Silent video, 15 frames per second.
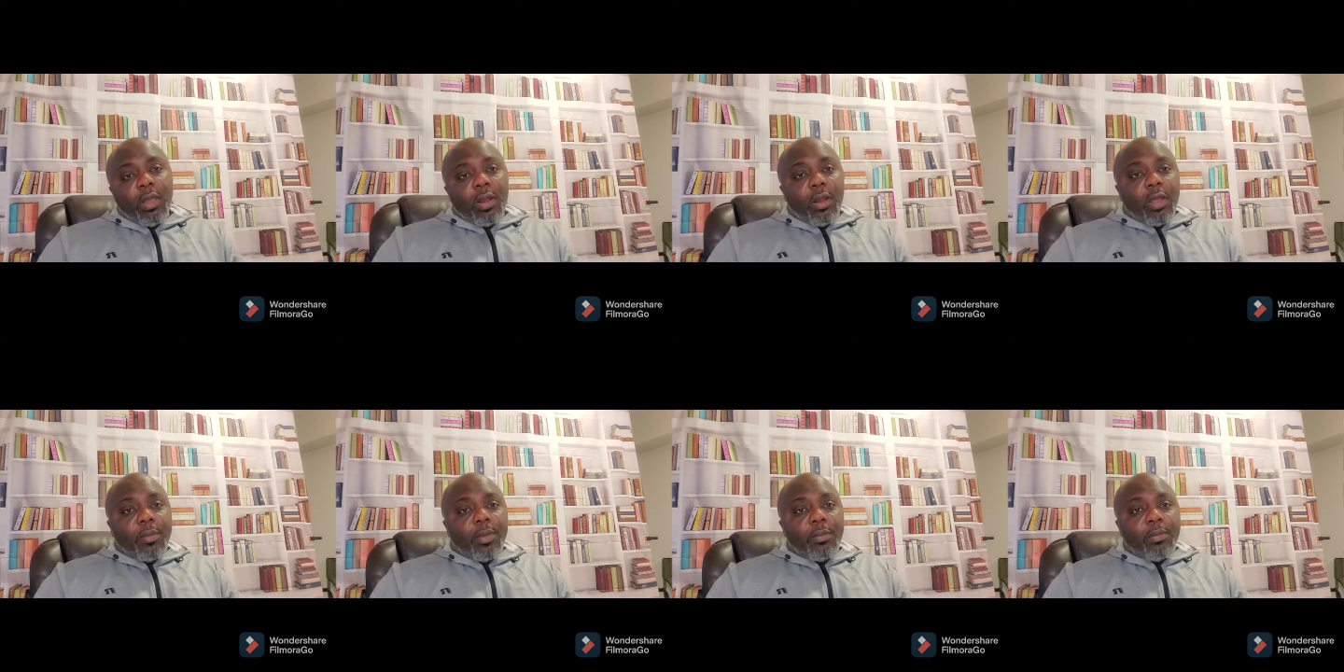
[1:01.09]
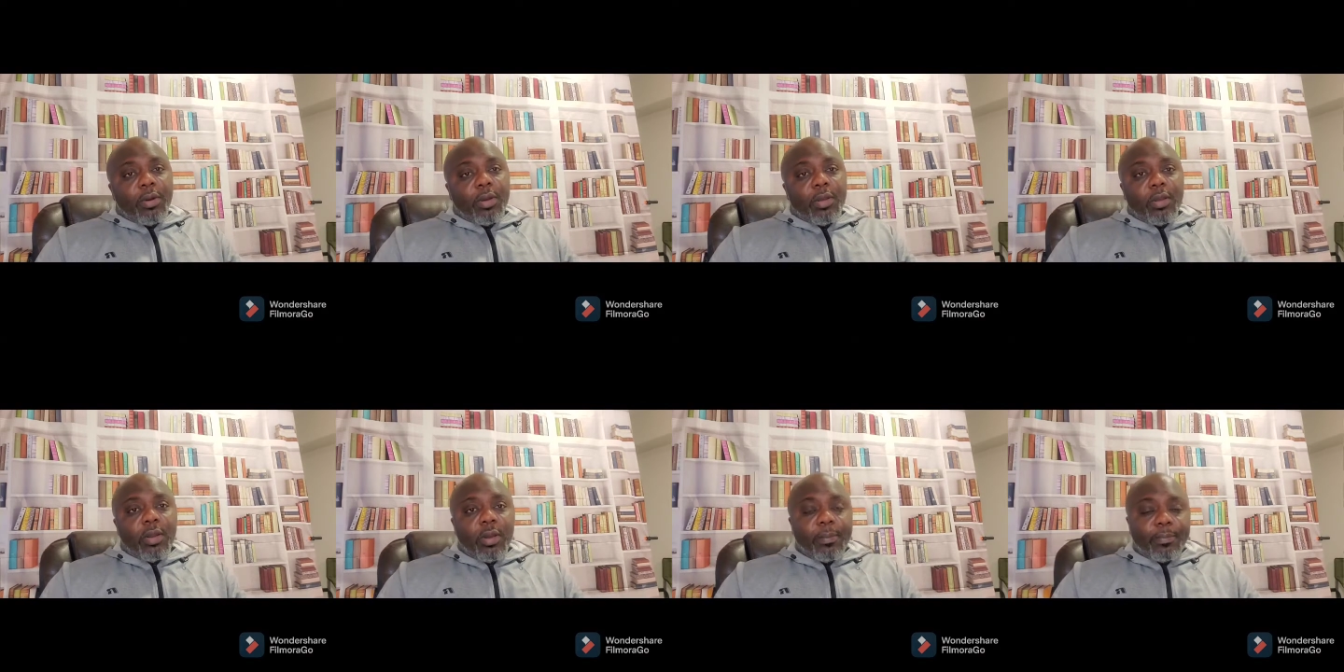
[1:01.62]
Let me bring
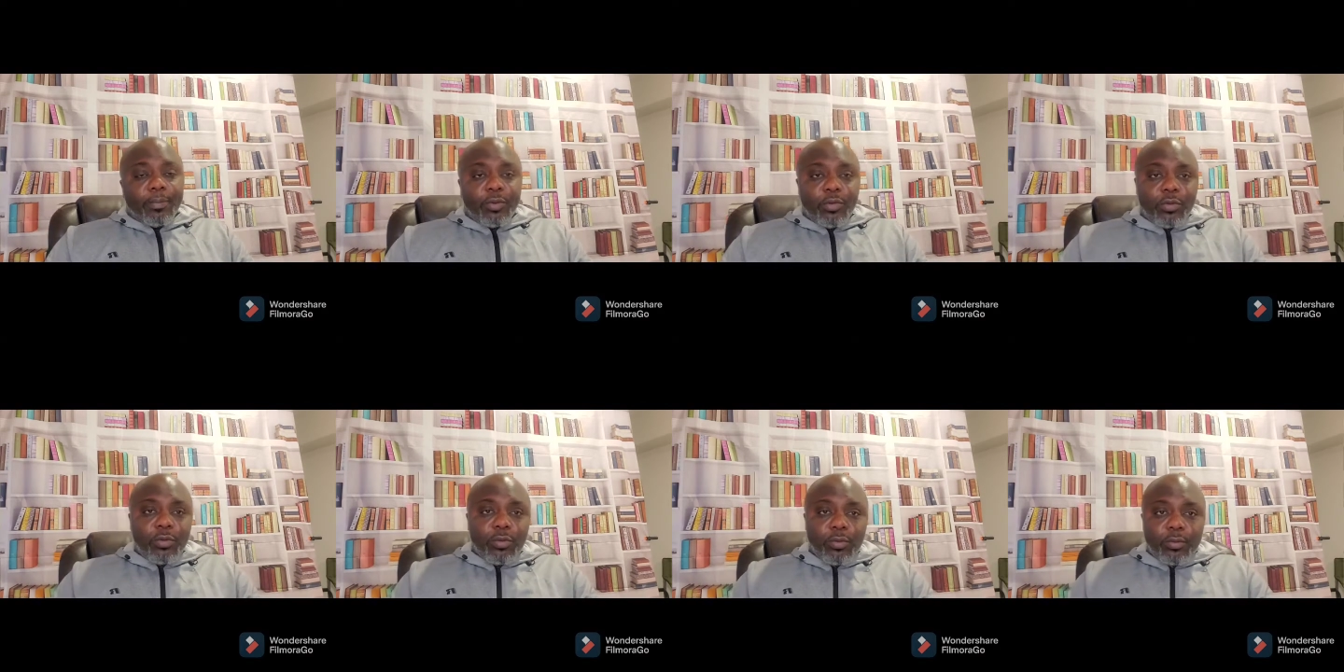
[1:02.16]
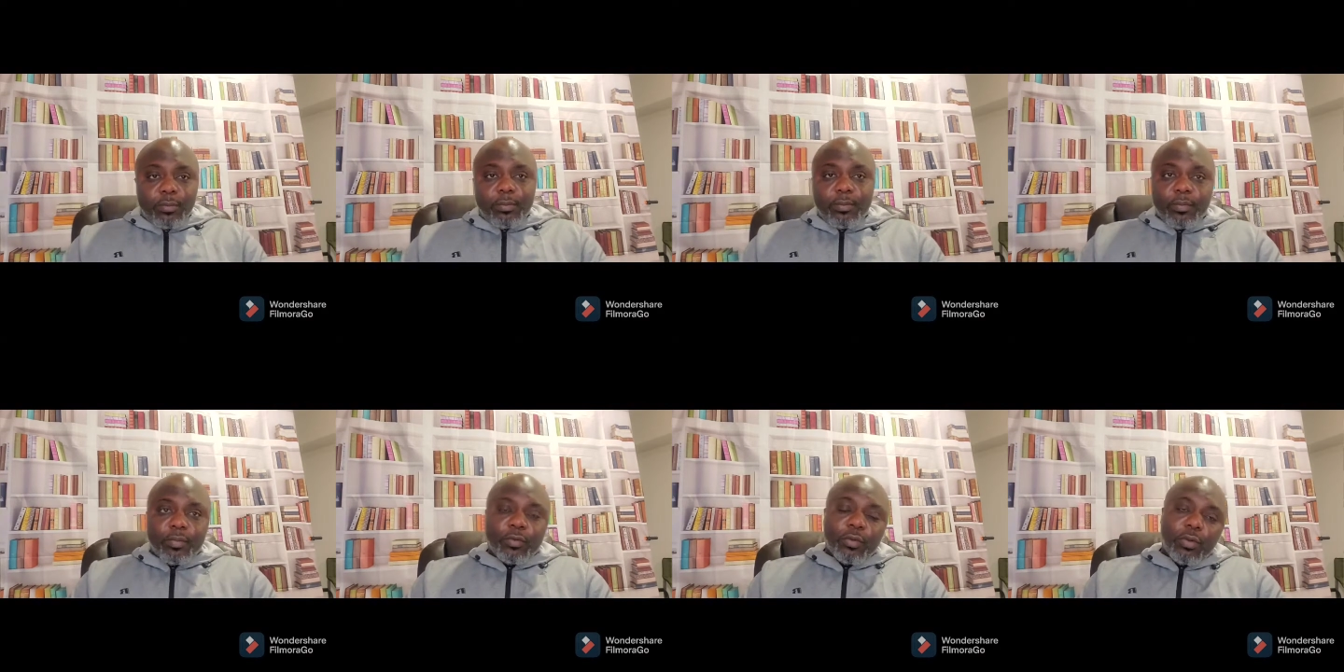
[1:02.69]
it up to you.
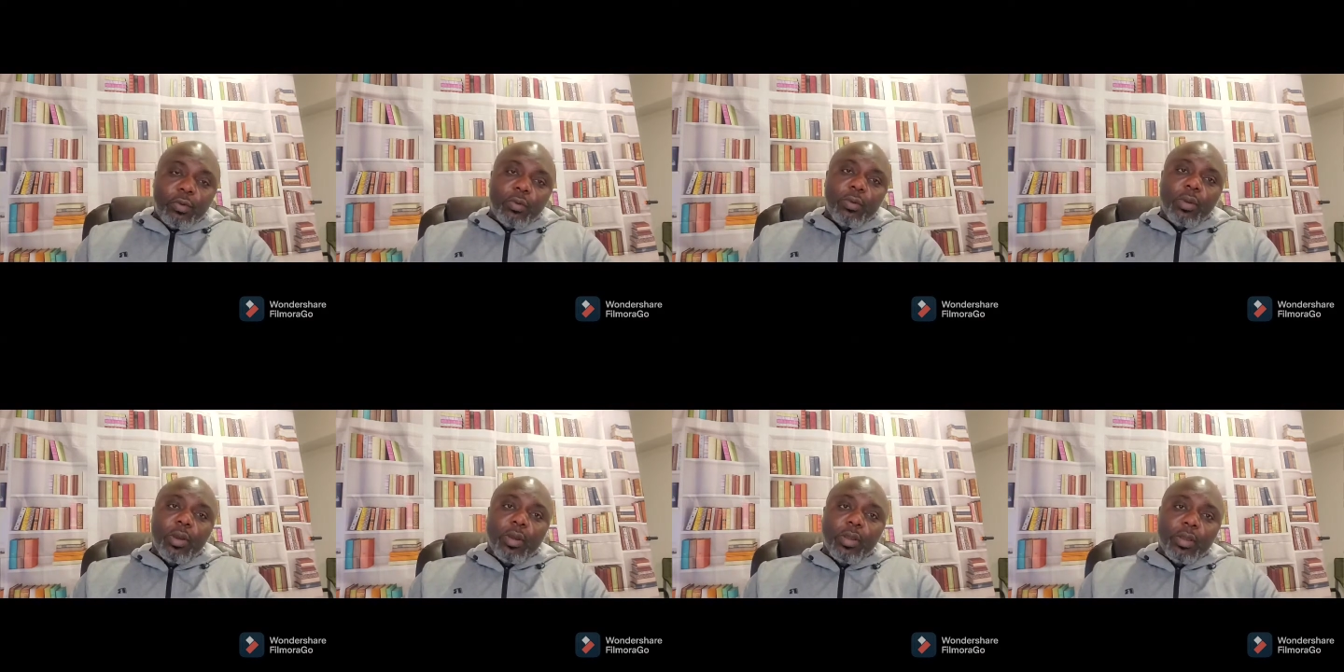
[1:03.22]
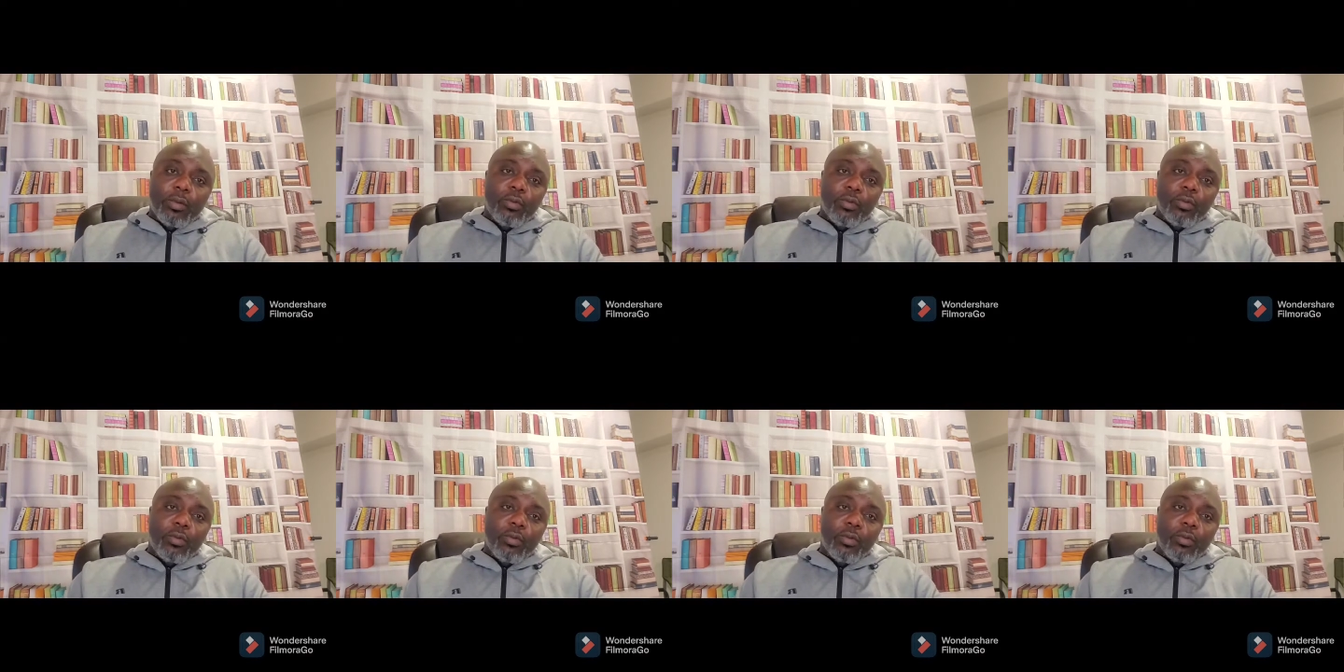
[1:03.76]
So how you're